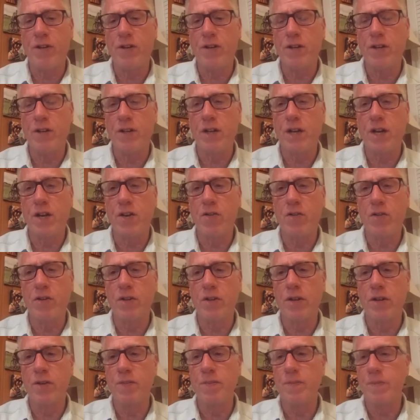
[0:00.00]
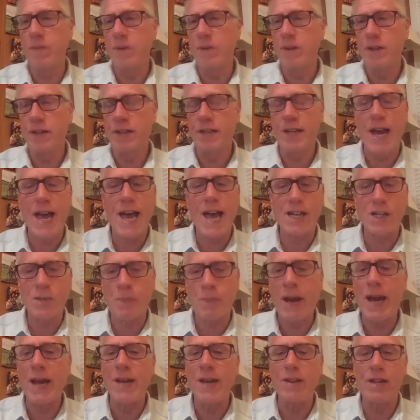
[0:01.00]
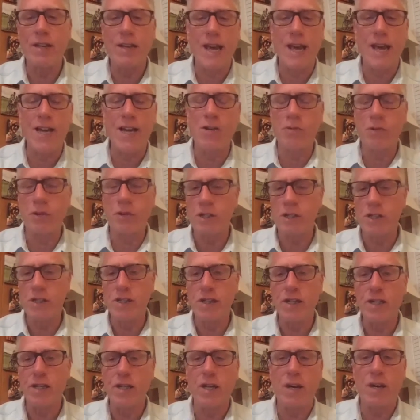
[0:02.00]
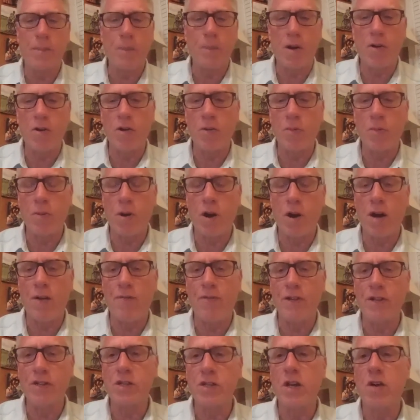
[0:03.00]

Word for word: You know, the, the tax, paying the tax would just eat up all your profits.